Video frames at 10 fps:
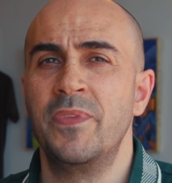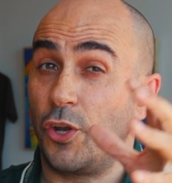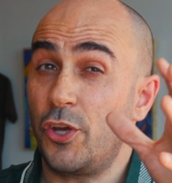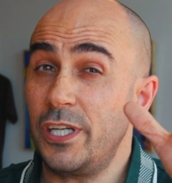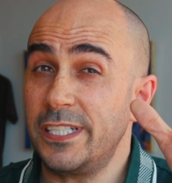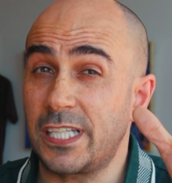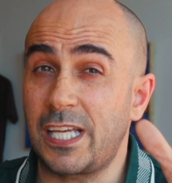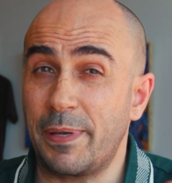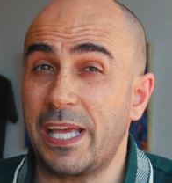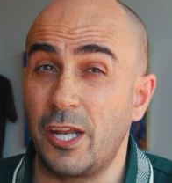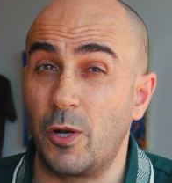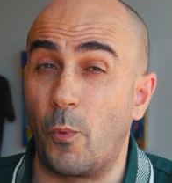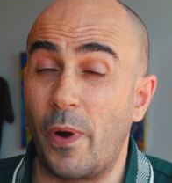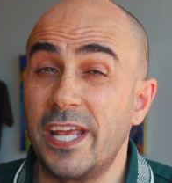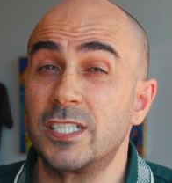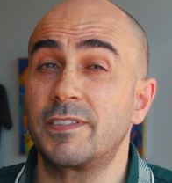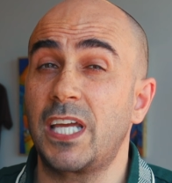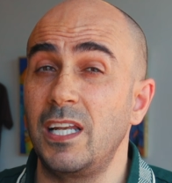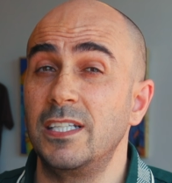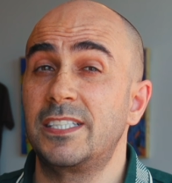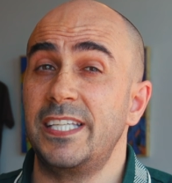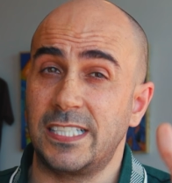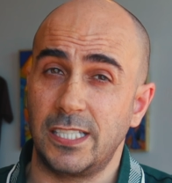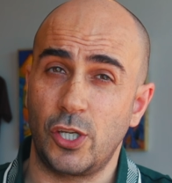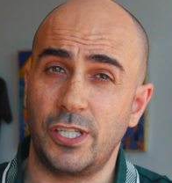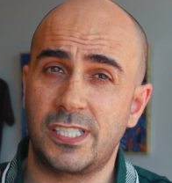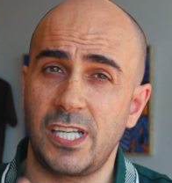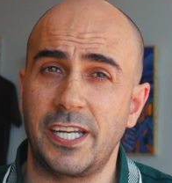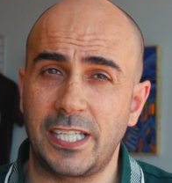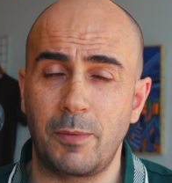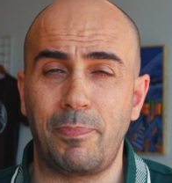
not only is it coming out in a range of colors, yes, it's only starting in a